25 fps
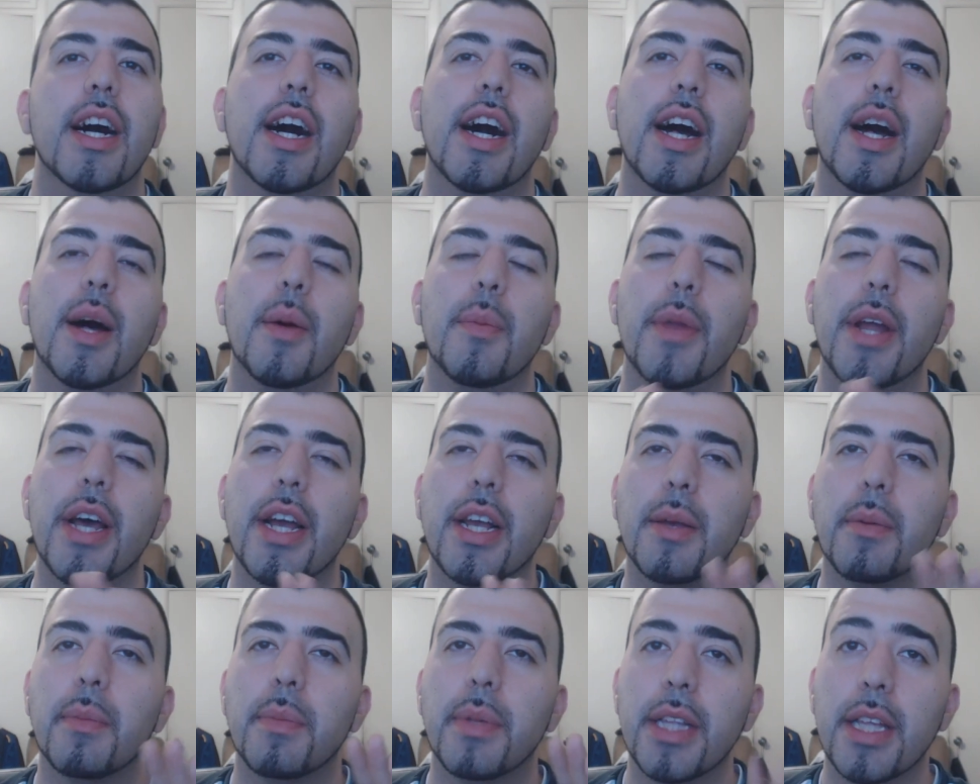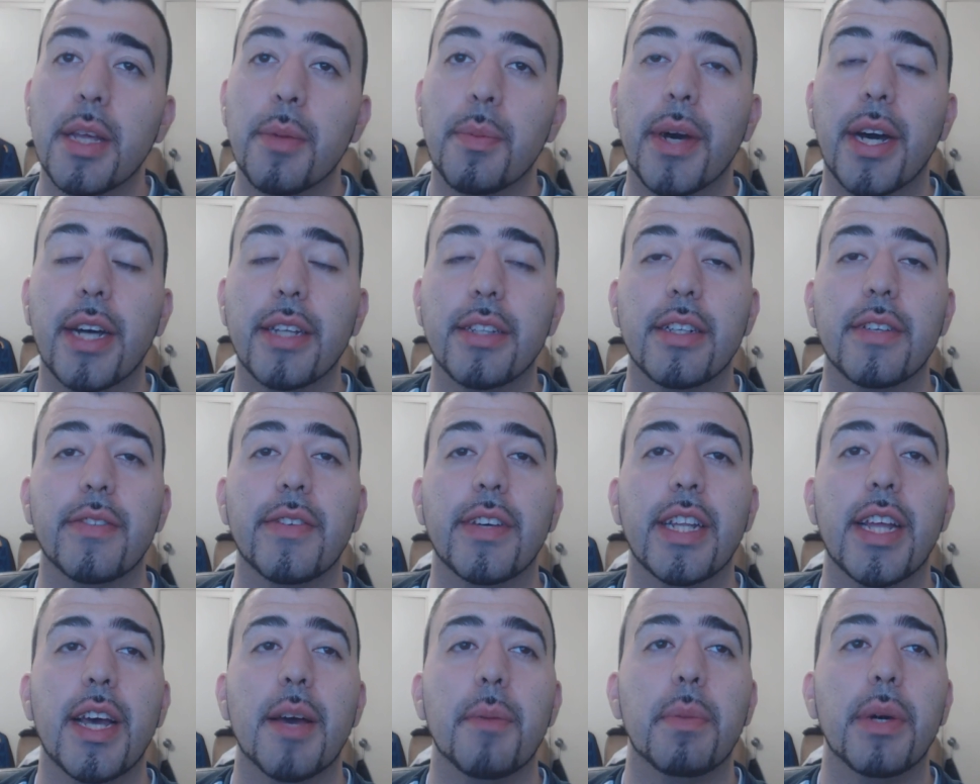I'm not completely
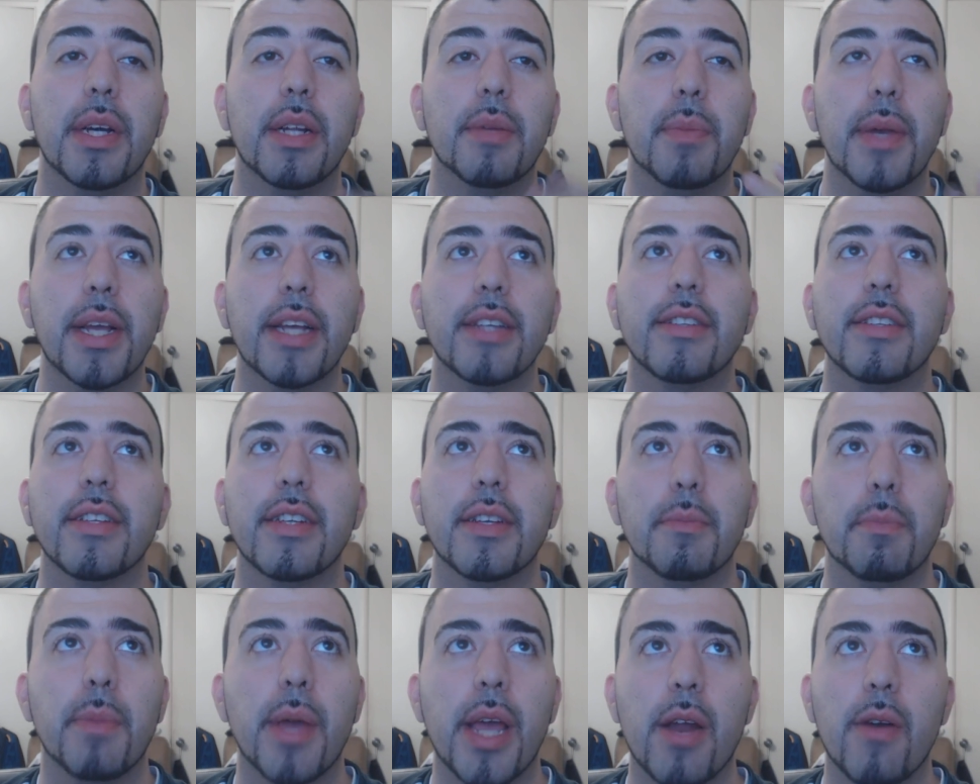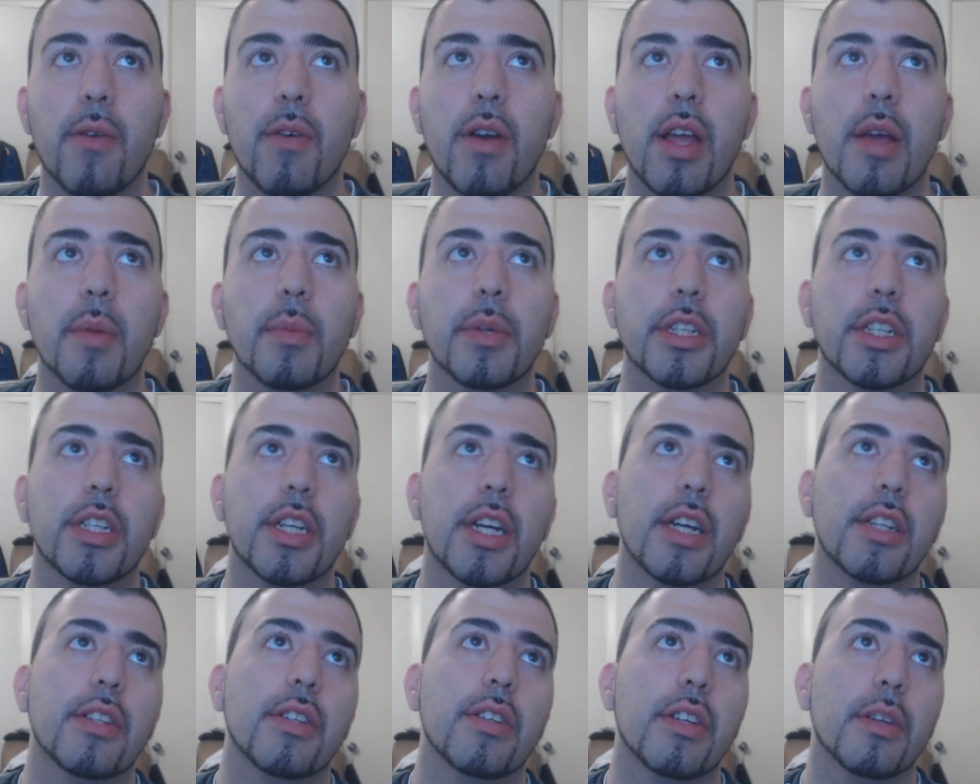positive on that, but basically panorama
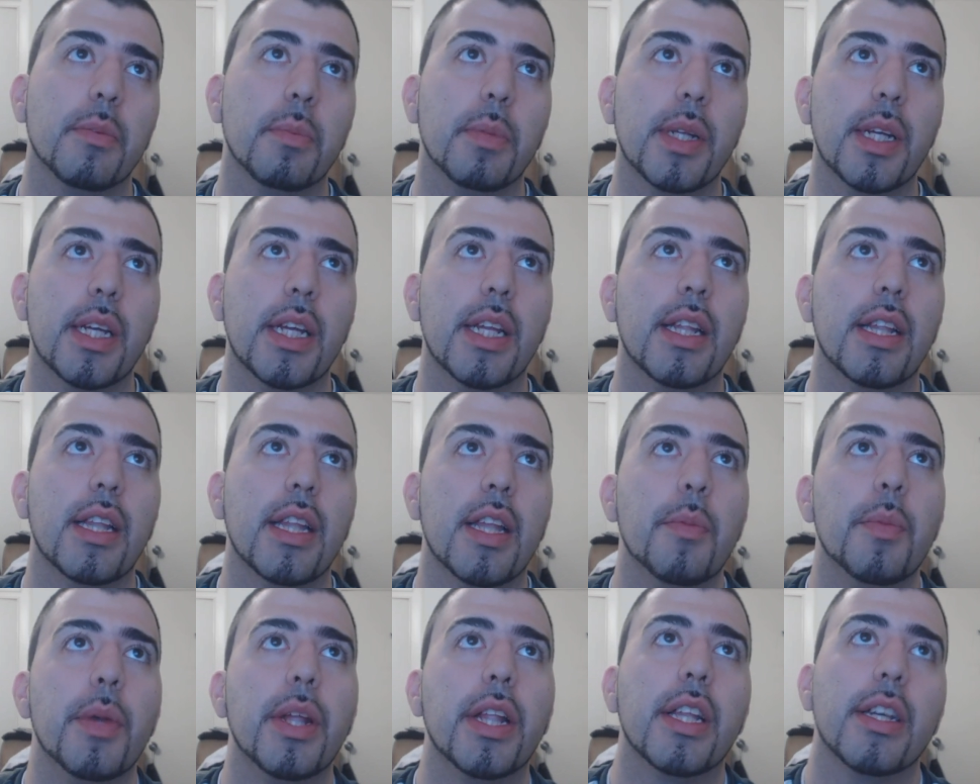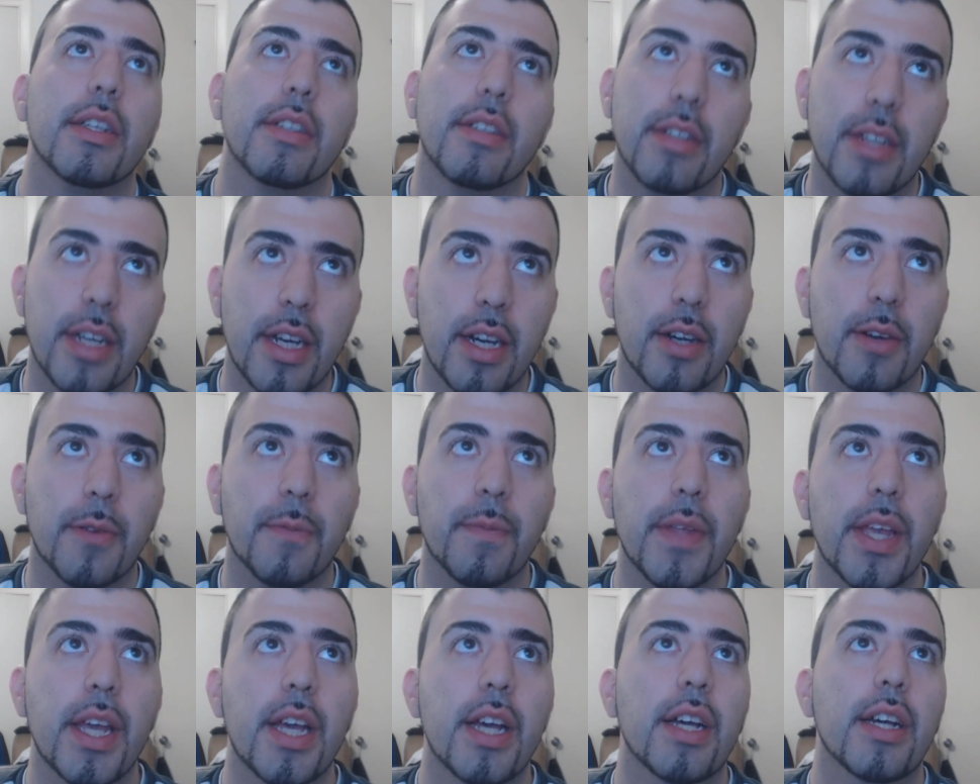shots are completely limitless now.